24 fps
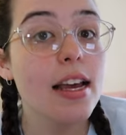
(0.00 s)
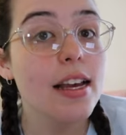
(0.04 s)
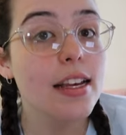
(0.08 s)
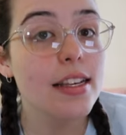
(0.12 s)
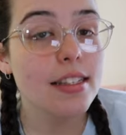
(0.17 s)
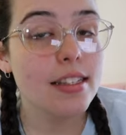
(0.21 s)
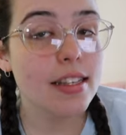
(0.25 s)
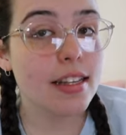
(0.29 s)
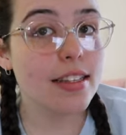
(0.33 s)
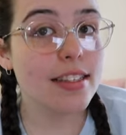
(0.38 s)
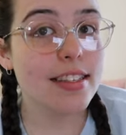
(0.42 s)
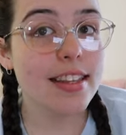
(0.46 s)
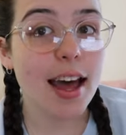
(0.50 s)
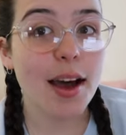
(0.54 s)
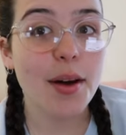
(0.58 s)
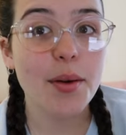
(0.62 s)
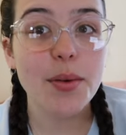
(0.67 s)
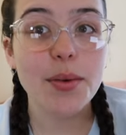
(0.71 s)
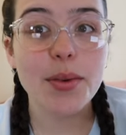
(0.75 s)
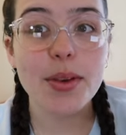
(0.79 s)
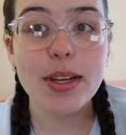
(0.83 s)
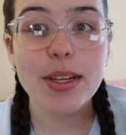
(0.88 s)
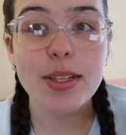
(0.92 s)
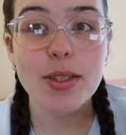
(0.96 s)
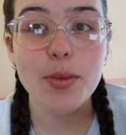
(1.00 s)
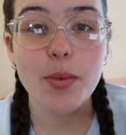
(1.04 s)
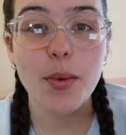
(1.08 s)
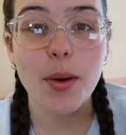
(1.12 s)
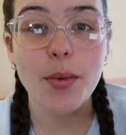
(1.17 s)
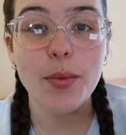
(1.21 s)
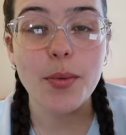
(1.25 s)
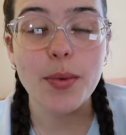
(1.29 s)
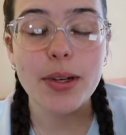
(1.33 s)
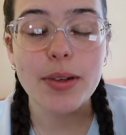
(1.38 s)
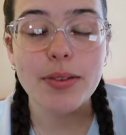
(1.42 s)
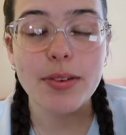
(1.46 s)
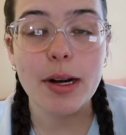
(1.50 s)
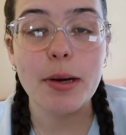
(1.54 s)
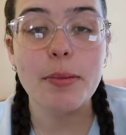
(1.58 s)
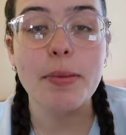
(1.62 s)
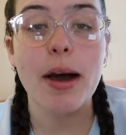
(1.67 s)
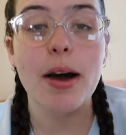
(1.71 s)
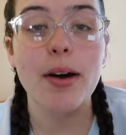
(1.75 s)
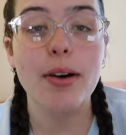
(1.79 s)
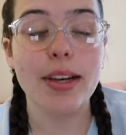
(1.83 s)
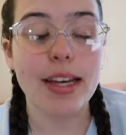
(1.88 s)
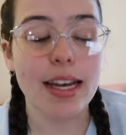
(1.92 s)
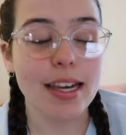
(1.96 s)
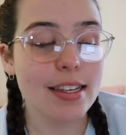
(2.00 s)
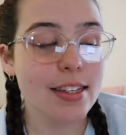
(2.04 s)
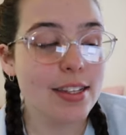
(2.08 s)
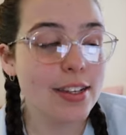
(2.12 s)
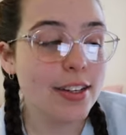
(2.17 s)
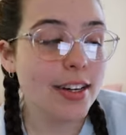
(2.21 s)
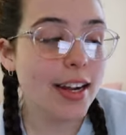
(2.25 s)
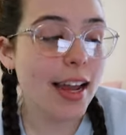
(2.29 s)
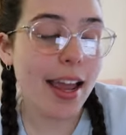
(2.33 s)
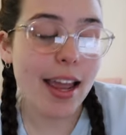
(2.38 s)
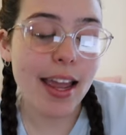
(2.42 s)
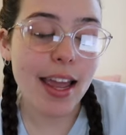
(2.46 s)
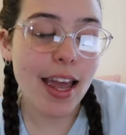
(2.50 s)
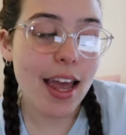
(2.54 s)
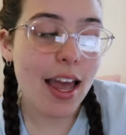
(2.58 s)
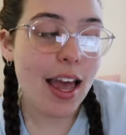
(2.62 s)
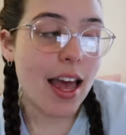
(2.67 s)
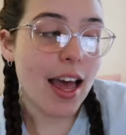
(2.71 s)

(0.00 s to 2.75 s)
since that is what we read about yesterday.